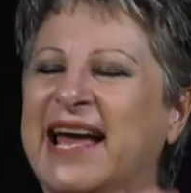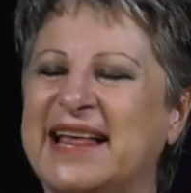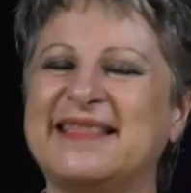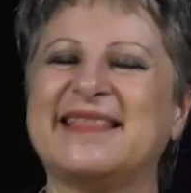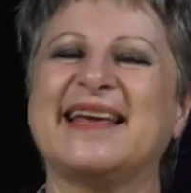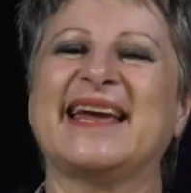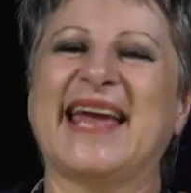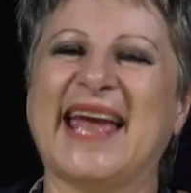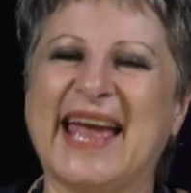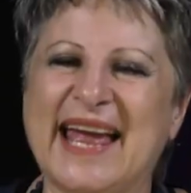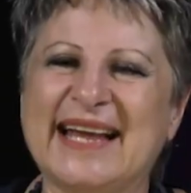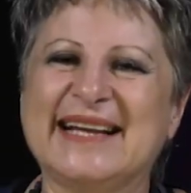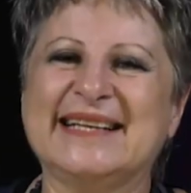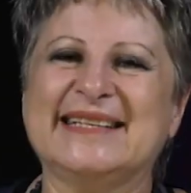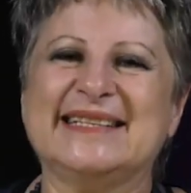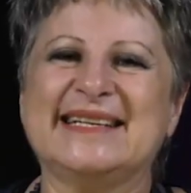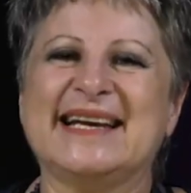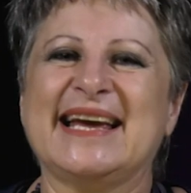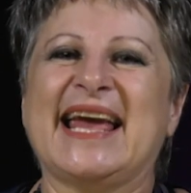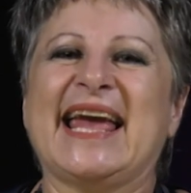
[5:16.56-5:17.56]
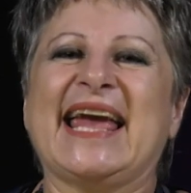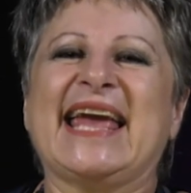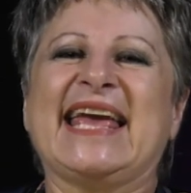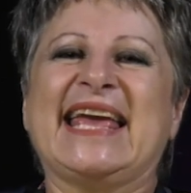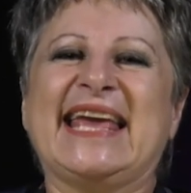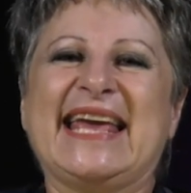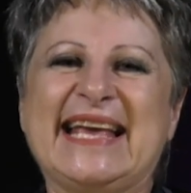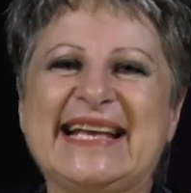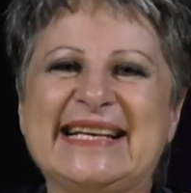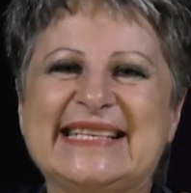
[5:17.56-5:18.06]
At the end,
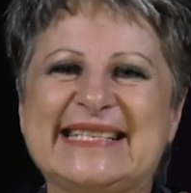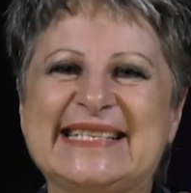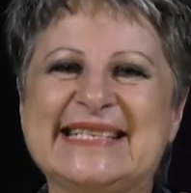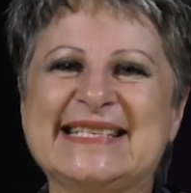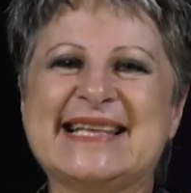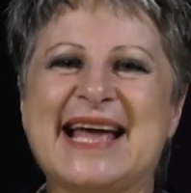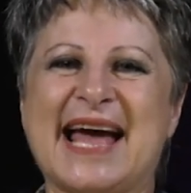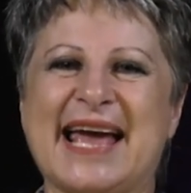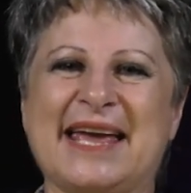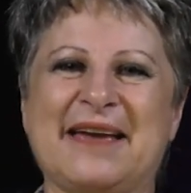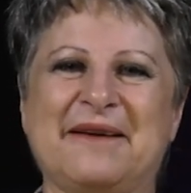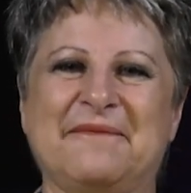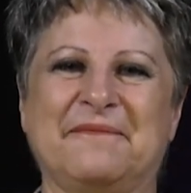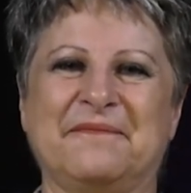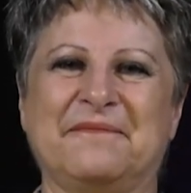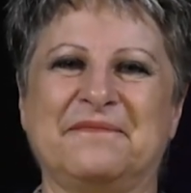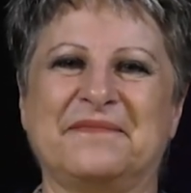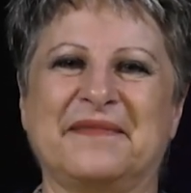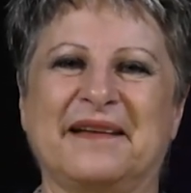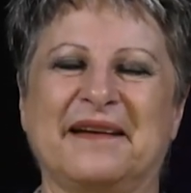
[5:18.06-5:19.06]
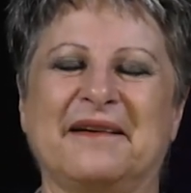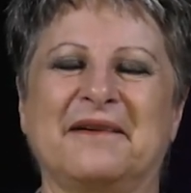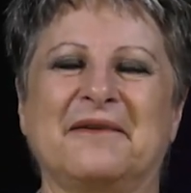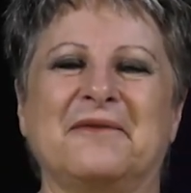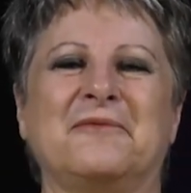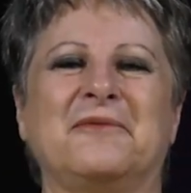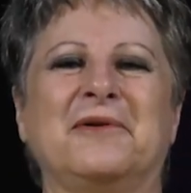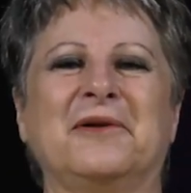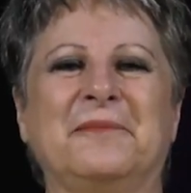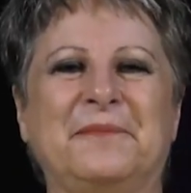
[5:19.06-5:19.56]
his name
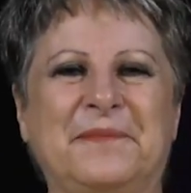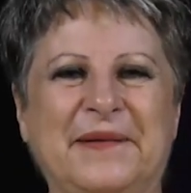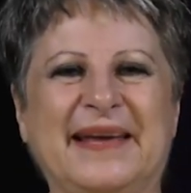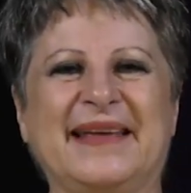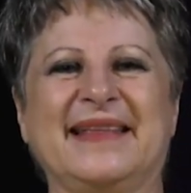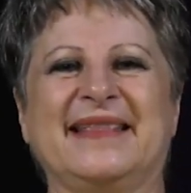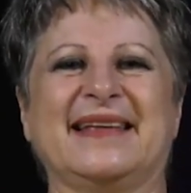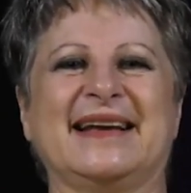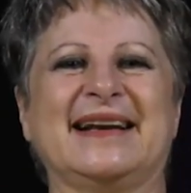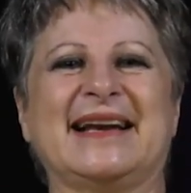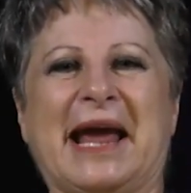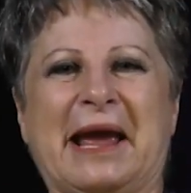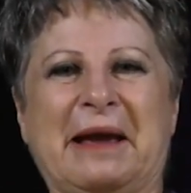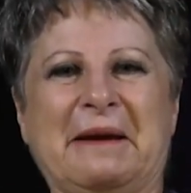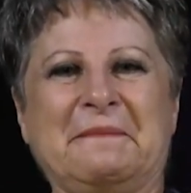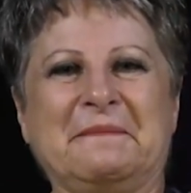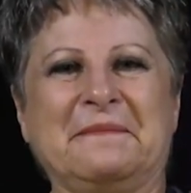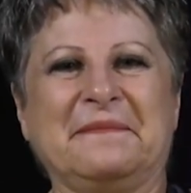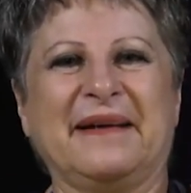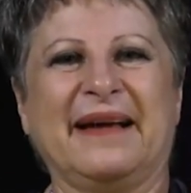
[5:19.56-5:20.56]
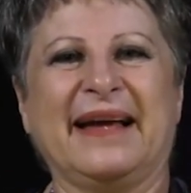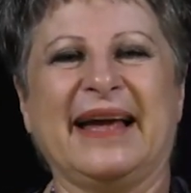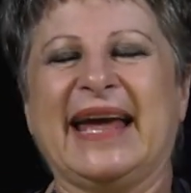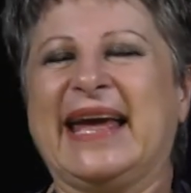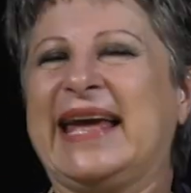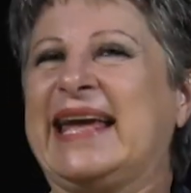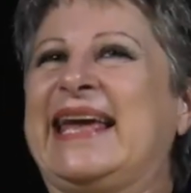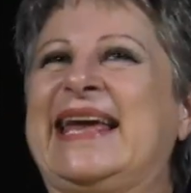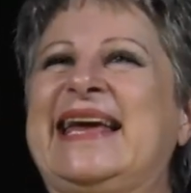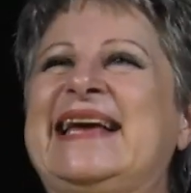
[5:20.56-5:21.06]
will be the name.
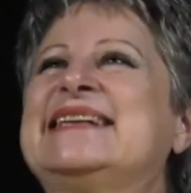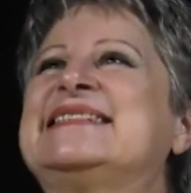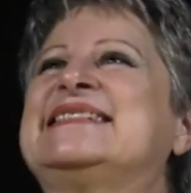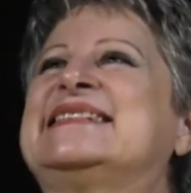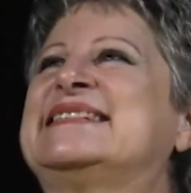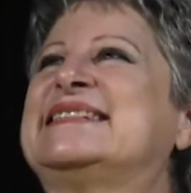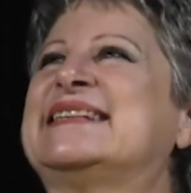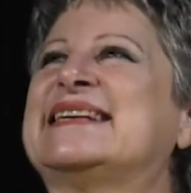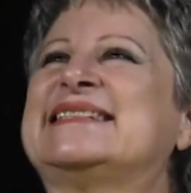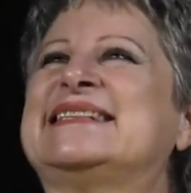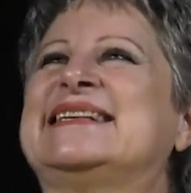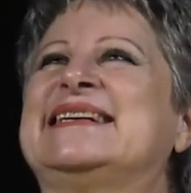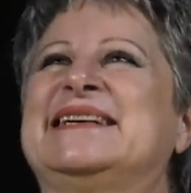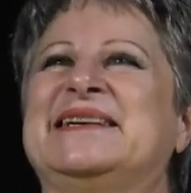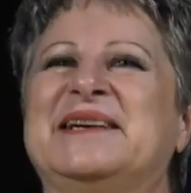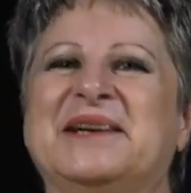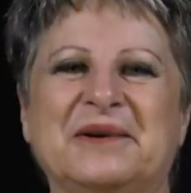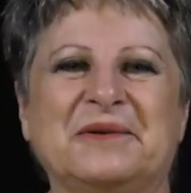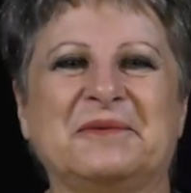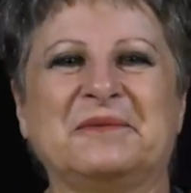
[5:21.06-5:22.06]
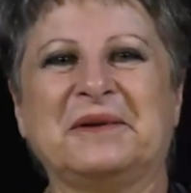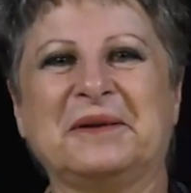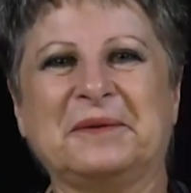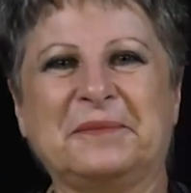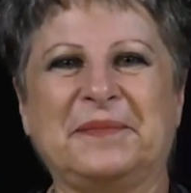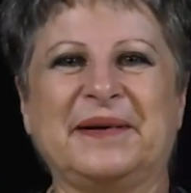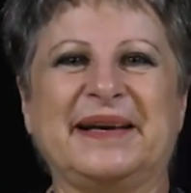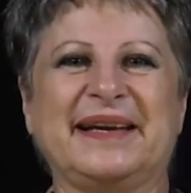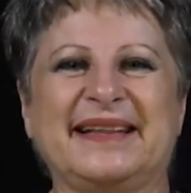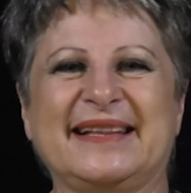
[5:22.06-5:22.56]
His city will
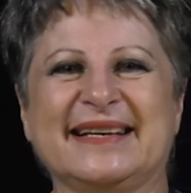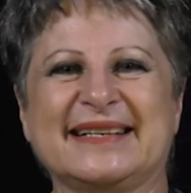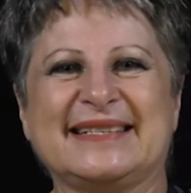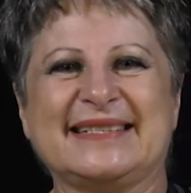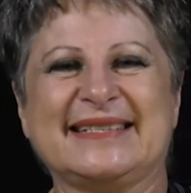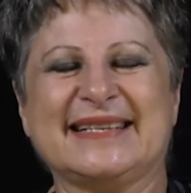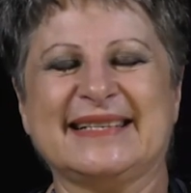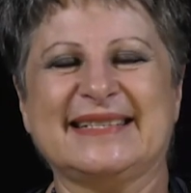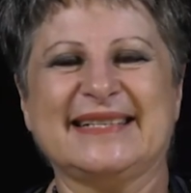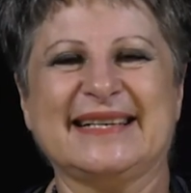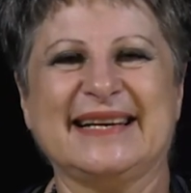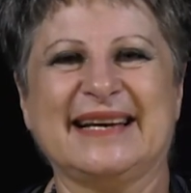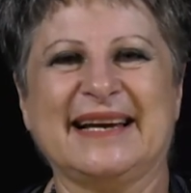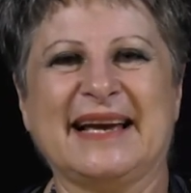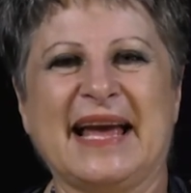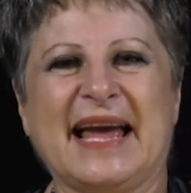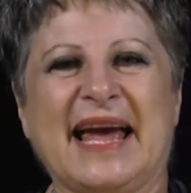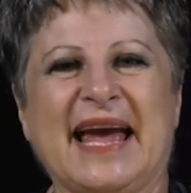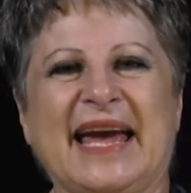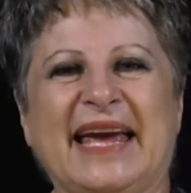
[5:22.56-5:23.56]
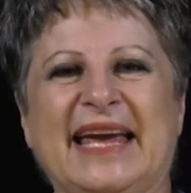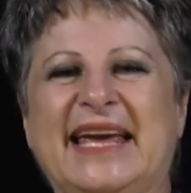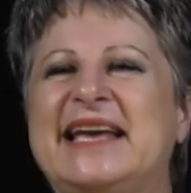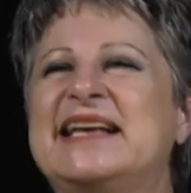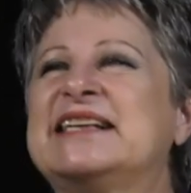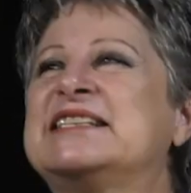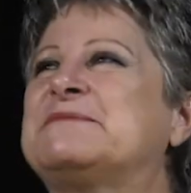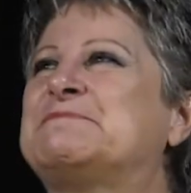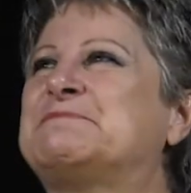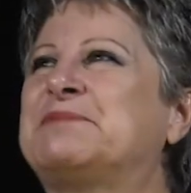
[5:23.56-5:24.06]
be the city.
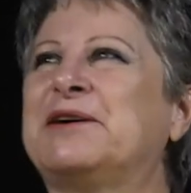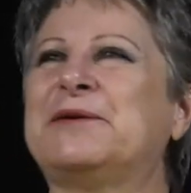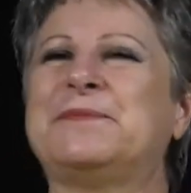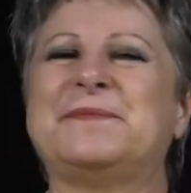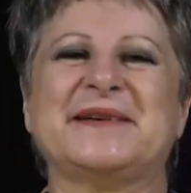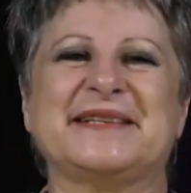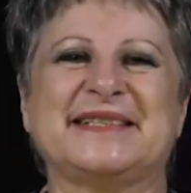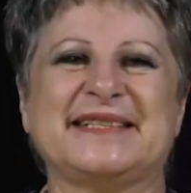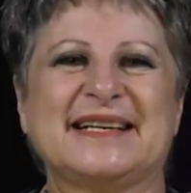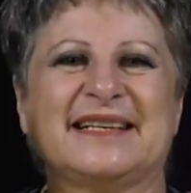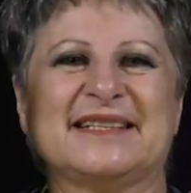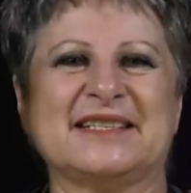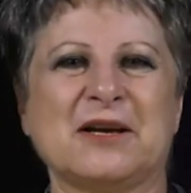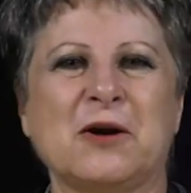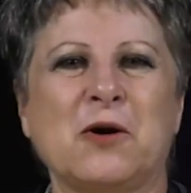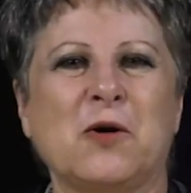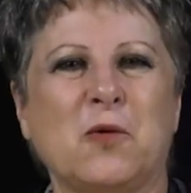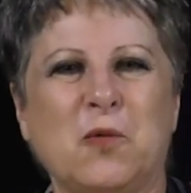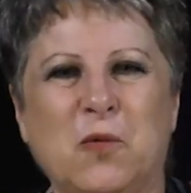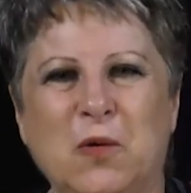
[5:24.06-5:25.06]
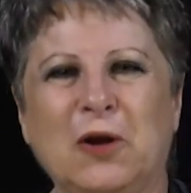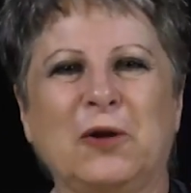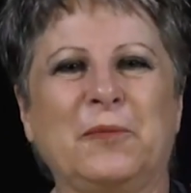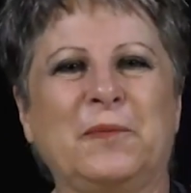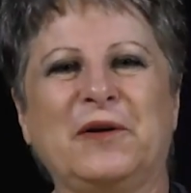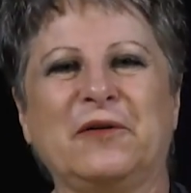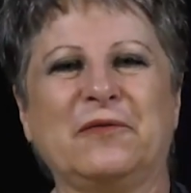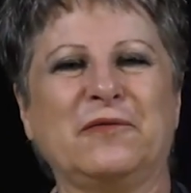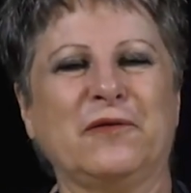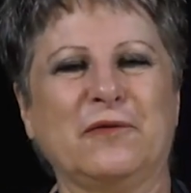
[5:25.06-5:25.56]
His purposes will
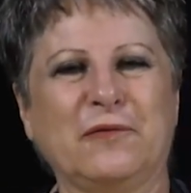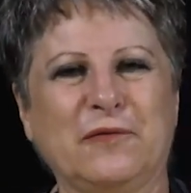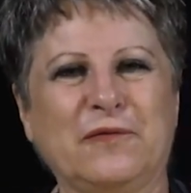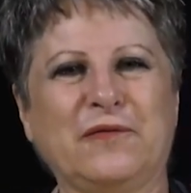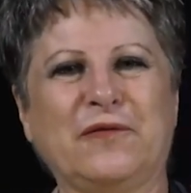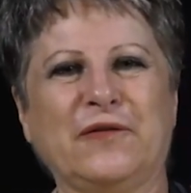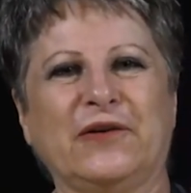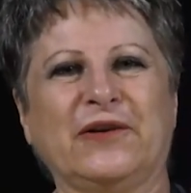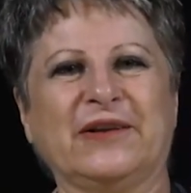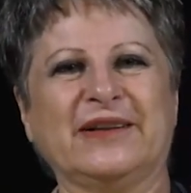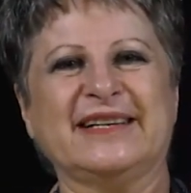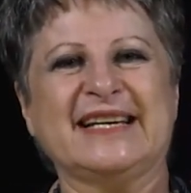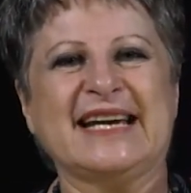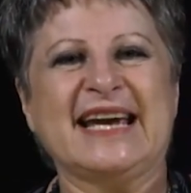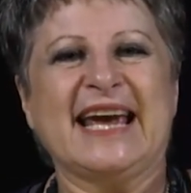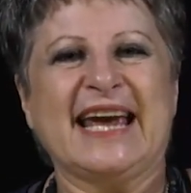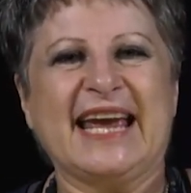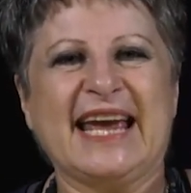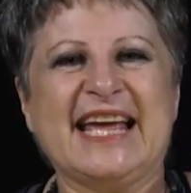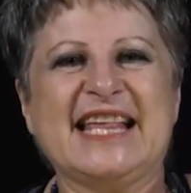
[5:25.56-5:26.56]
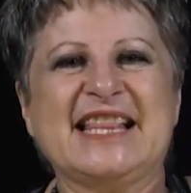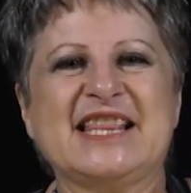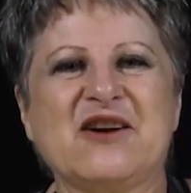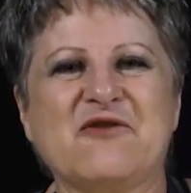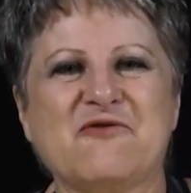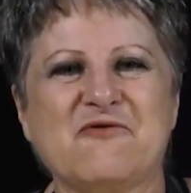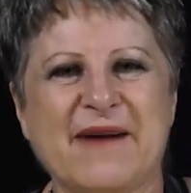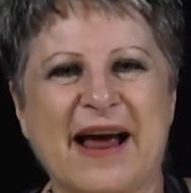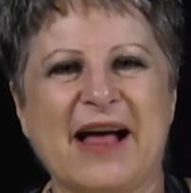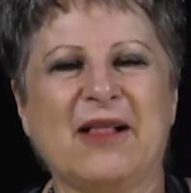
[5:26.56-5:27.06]
be fulfilled in the
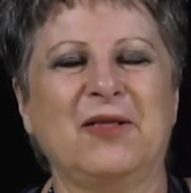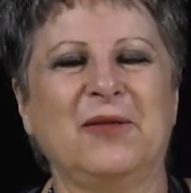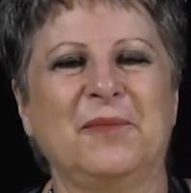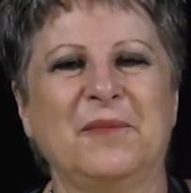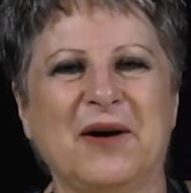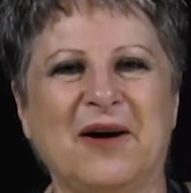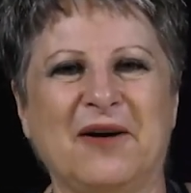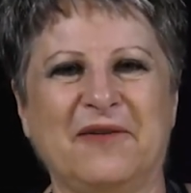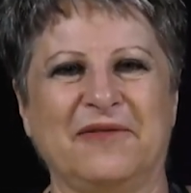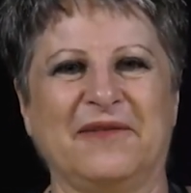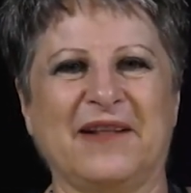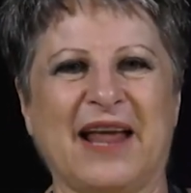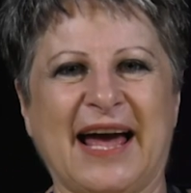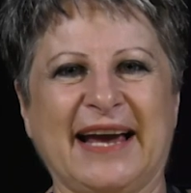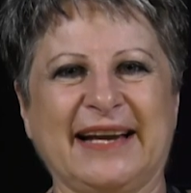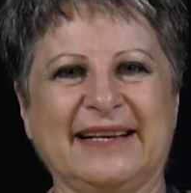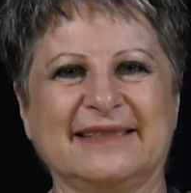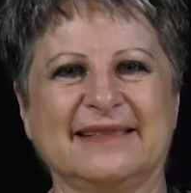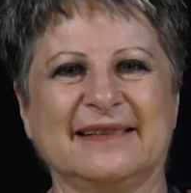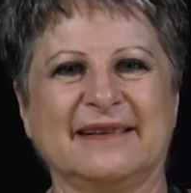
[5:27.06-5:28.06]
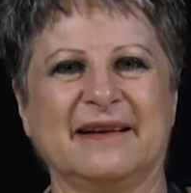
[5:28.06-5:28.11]
realm of light.